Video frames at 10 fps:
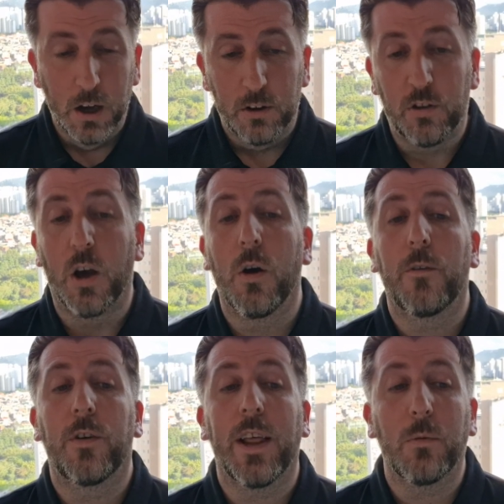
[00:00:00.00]
So
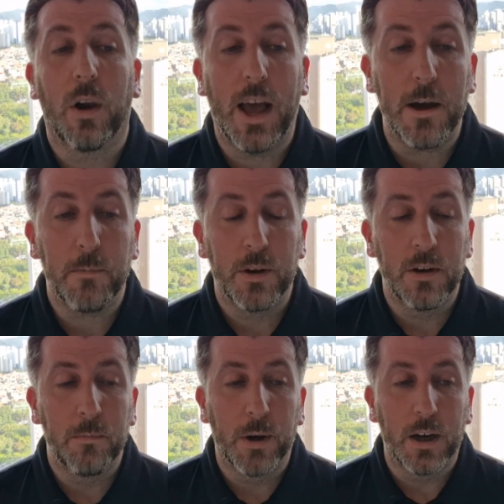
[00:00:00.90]
hopefully that will
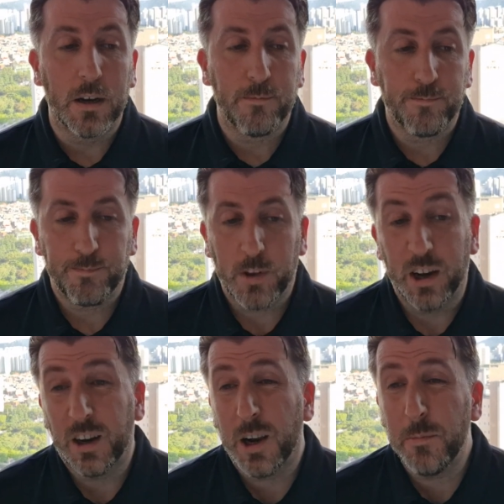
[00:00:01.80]
happen. But
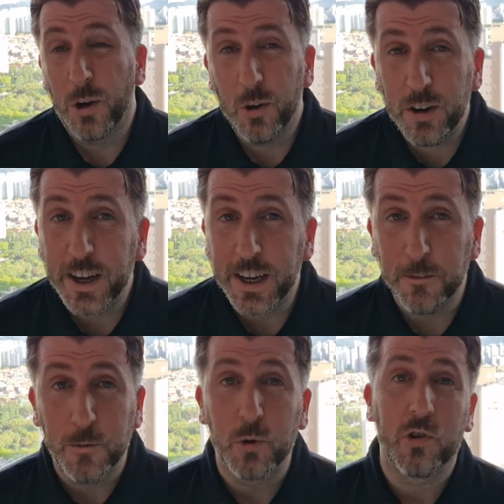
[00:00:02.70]
and Clement Lenglet,
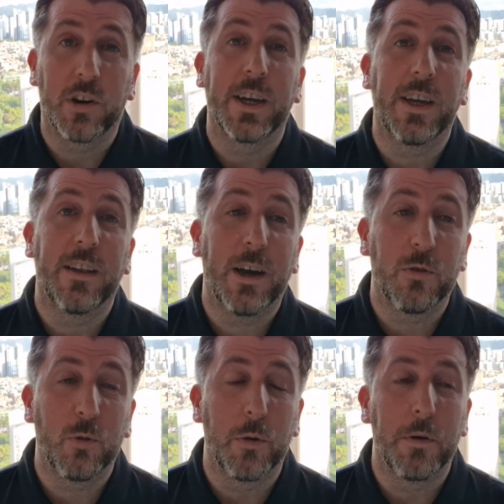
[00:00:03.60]
unfortunately, that
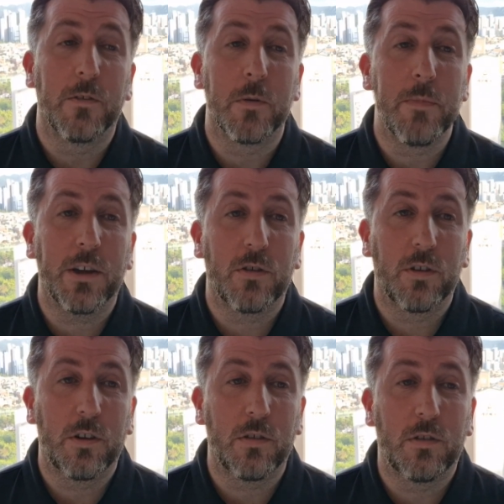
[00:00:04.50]
was all a bit of a mess.
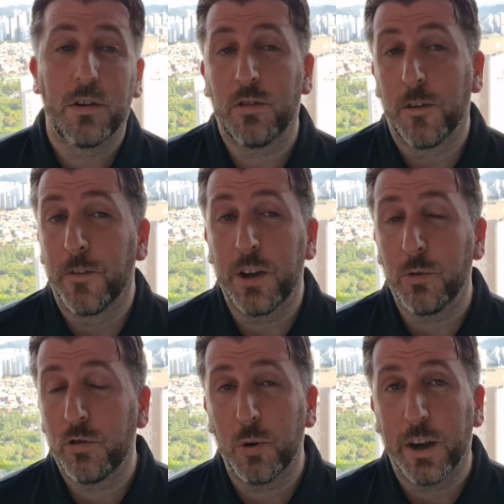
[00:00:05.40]
Just just the it
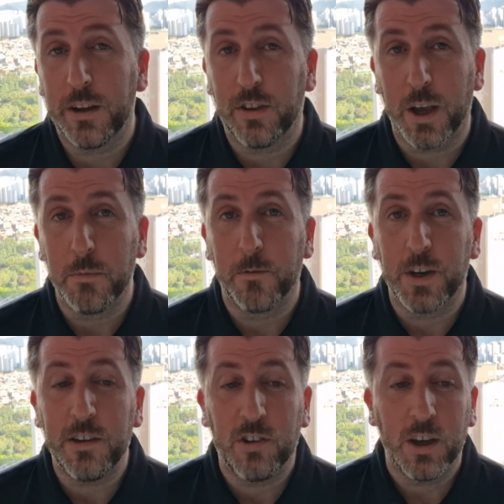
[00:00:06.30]
was too late to get him a
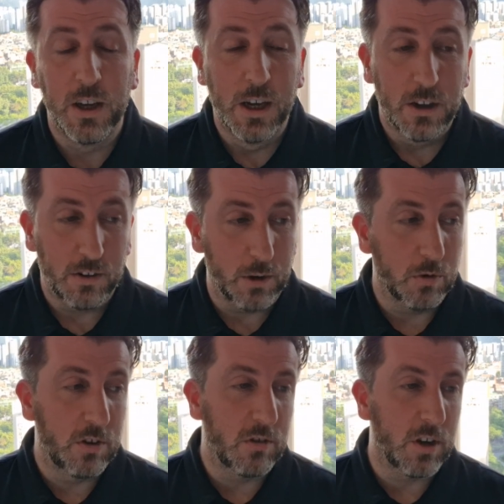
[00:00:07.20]
visa, so that
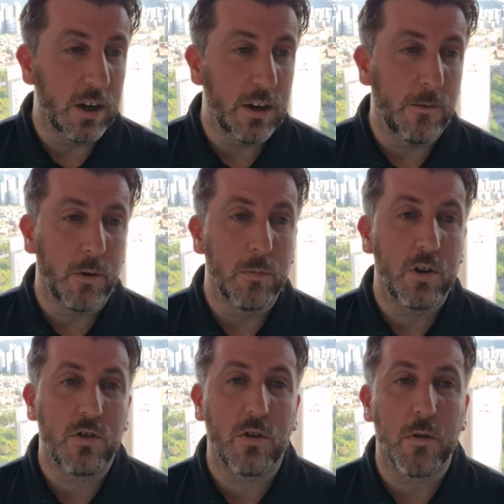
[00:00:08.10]
was decided for him
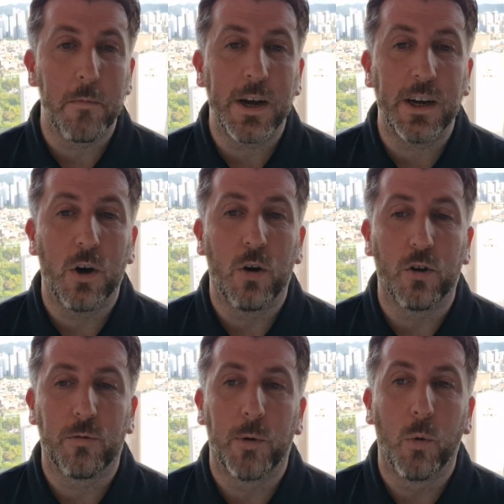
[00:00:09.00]
just to remain at
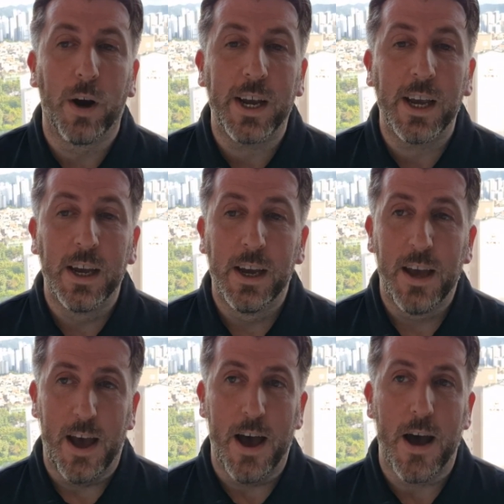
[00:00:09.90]
Hotspur Way,
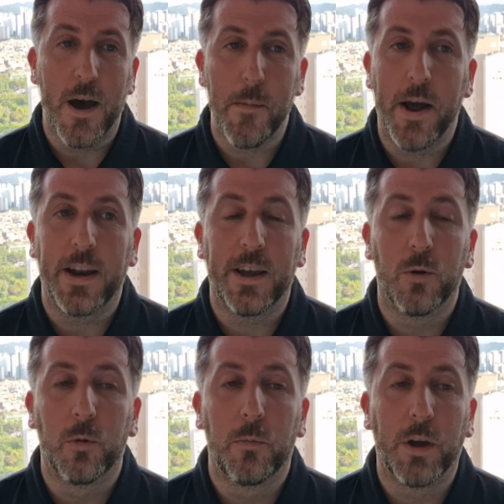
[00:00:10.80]
um, and
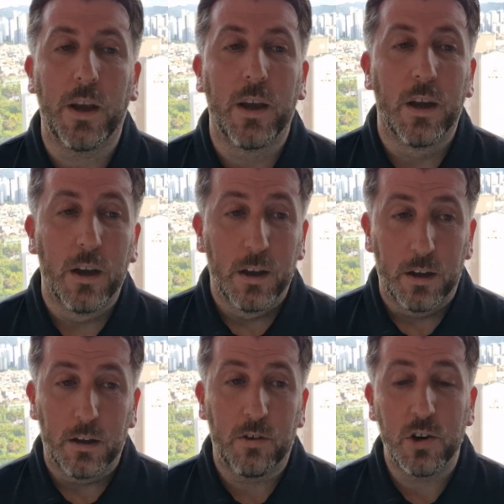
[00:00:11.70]
he'll be
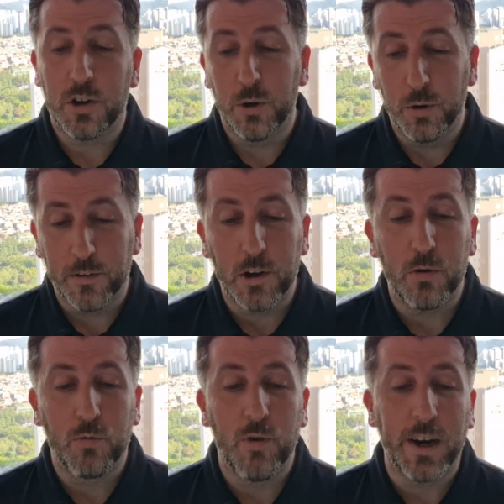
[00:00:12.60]
essentially all of
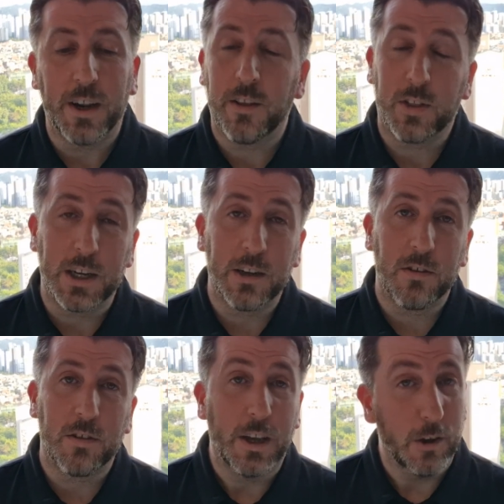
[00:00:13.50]
those running
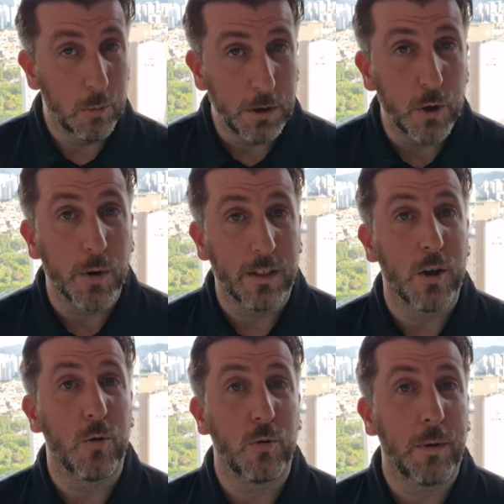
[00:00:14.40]
things. He'll be doing
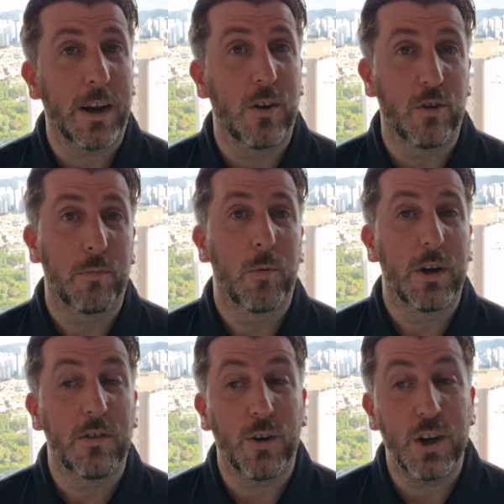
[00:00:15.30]
those back at Hotspur
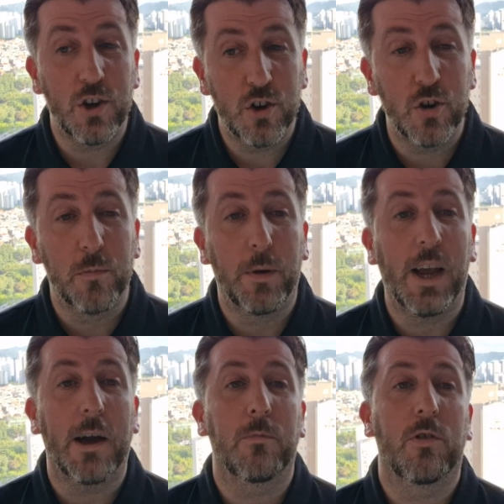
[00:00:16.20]
Way, so he should be
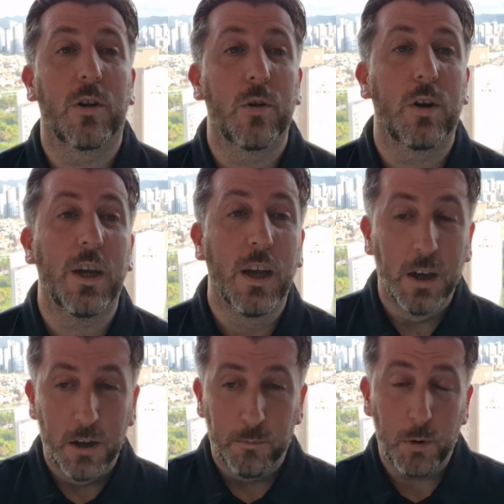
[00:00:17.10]
absolutely
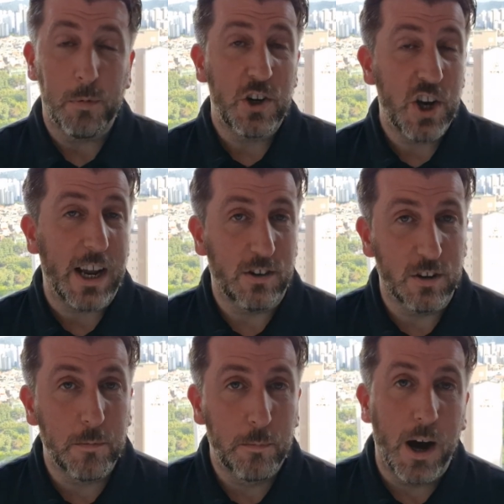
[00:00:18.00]
probably
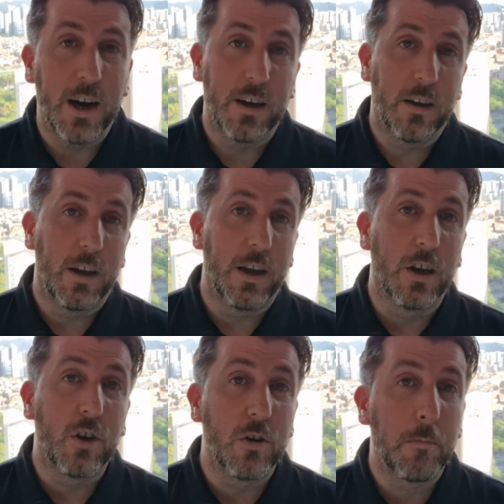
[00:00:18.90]
shattered, but in
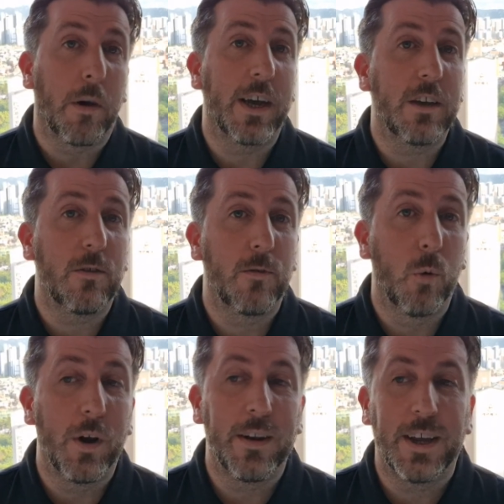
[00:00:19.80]
a good place for
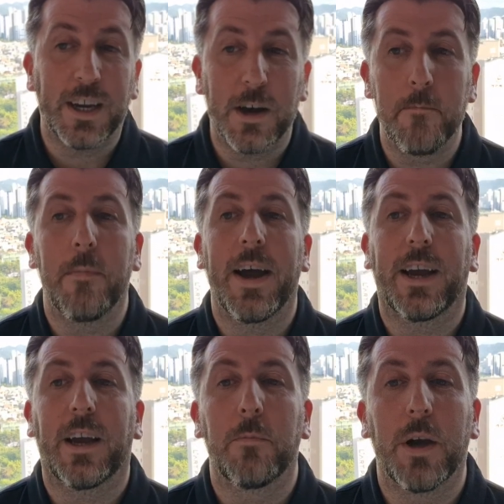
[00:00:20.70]
when they come
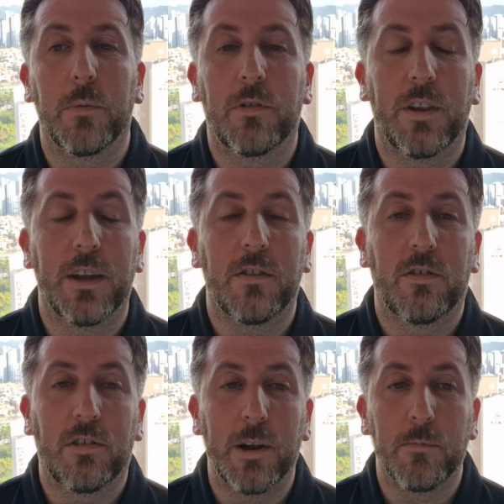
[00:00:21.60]
back and be able to then
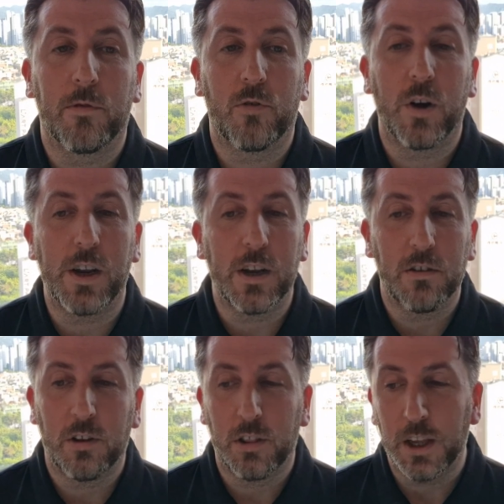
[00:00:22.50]
slip straight
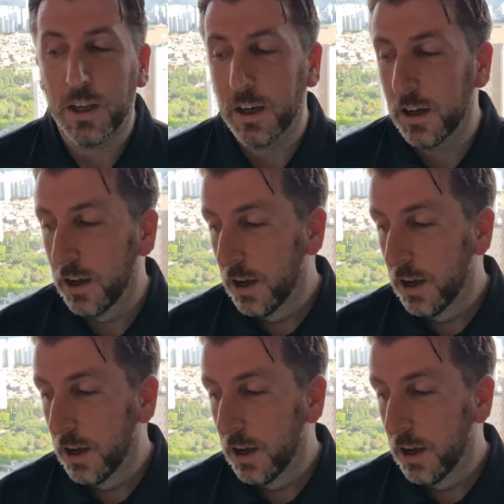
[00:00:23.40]
into the uh,